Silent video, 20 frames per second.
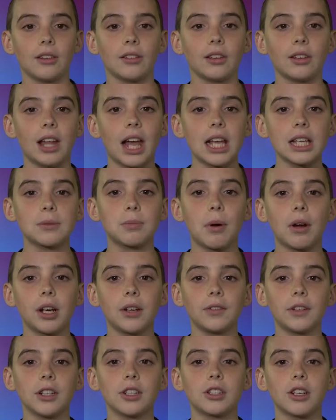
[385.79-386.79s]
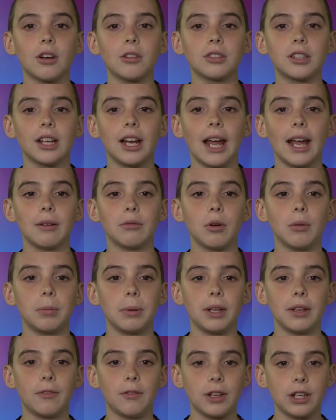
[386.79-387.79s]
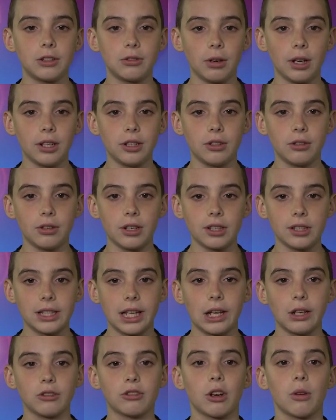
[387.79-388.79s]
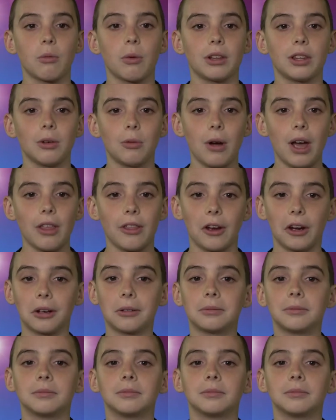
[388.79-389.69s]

And the last part of our show today will be featuring Judas Seldrin with the weather.